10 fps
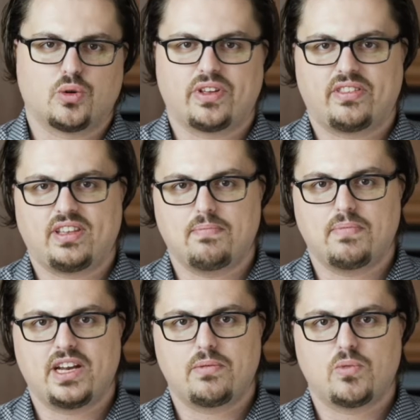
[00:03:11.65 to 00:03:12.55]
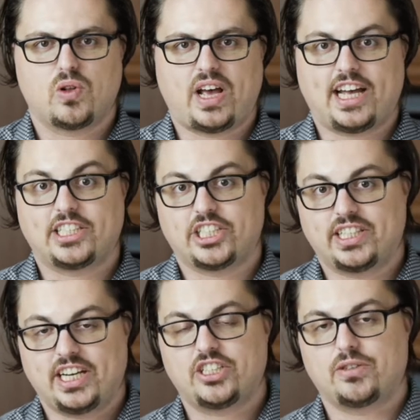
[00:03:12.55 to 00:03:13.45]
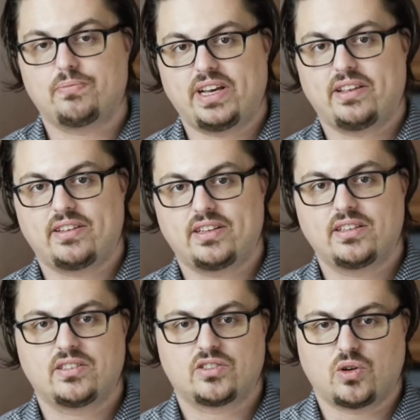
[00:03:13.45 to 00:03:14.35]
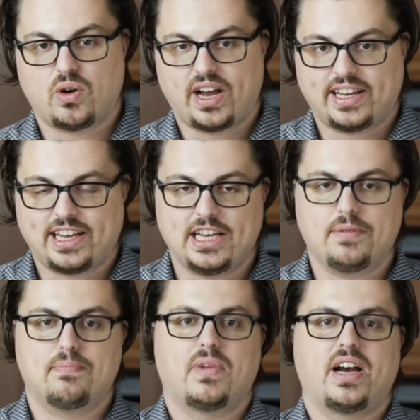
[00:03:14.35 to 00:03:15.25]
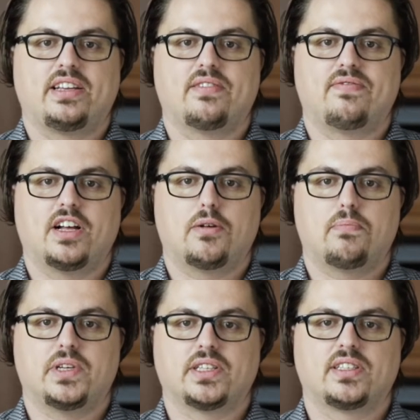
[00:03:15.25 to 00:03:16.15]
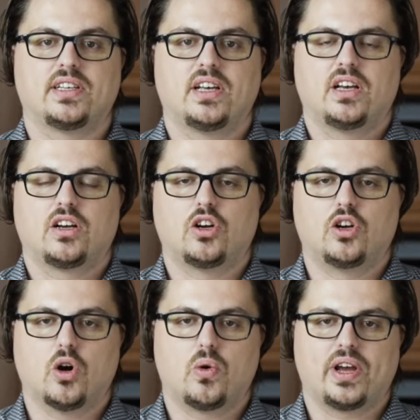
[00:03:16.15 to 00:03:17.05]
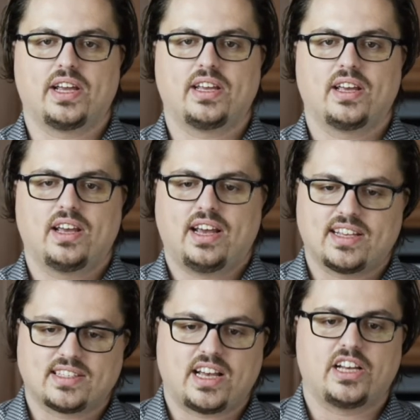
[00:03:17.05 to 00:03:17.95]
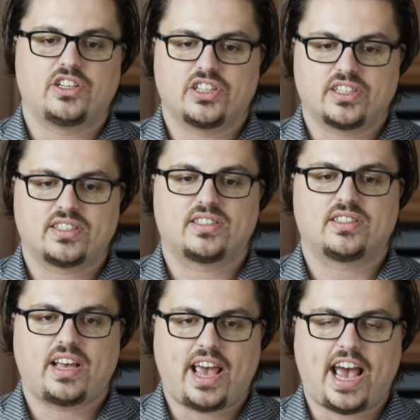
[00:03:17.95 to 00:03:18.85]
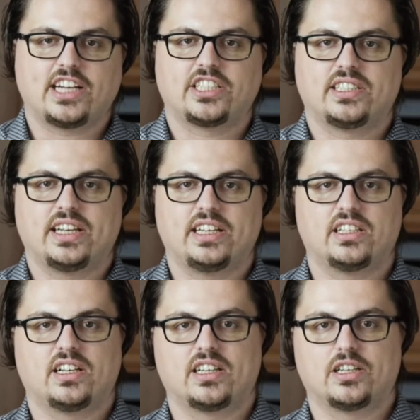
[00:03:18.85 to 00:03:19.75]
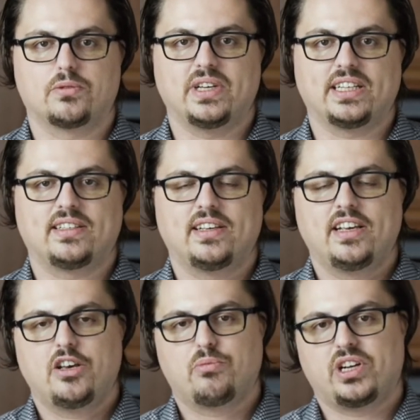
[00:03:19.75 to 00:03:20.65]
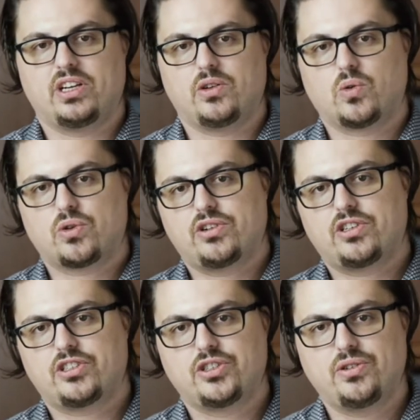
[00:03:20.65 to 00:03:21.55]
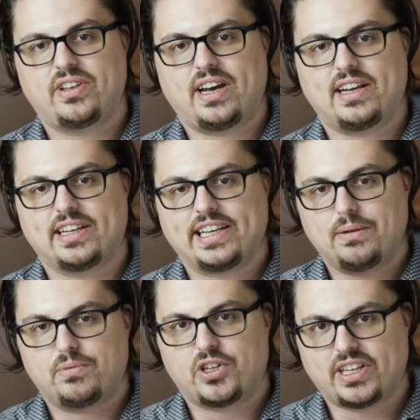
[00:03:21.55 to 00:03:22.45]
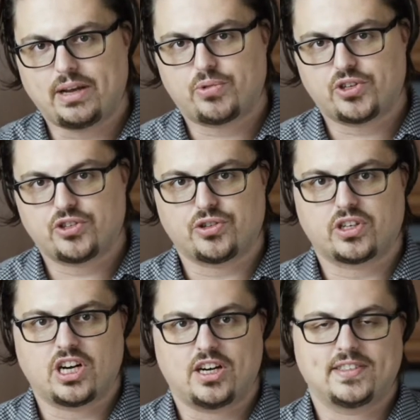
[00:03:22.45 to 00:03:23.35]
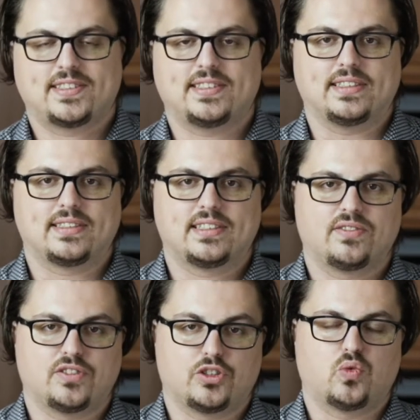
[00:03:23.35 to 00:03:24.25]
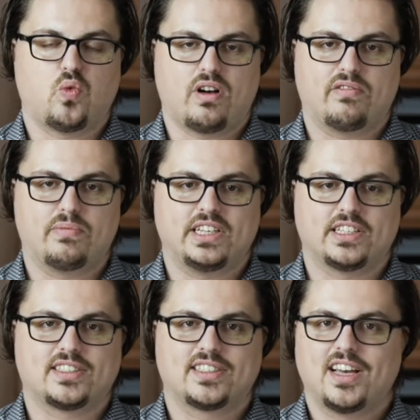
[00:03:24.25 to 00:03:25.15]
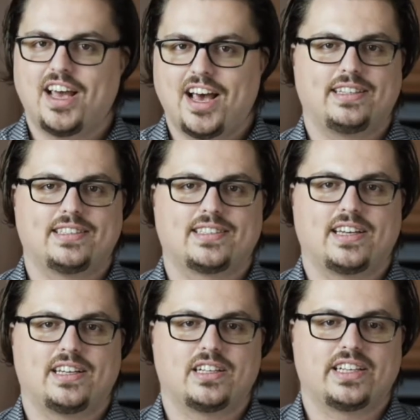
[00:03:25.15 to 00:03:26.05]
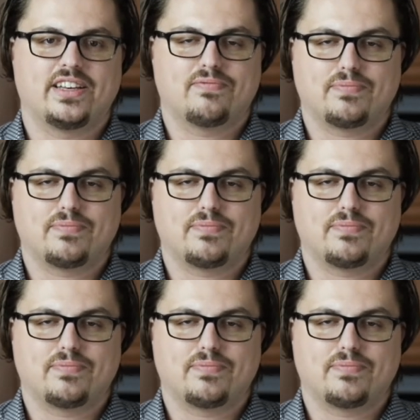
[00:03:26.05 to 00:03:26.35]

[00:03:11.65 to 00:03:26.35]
with the minimal agitation method. So I keep my development going as I just agitate a little bit. But in order to do that and keep the temperature constant for 12 minutes, I decided to gift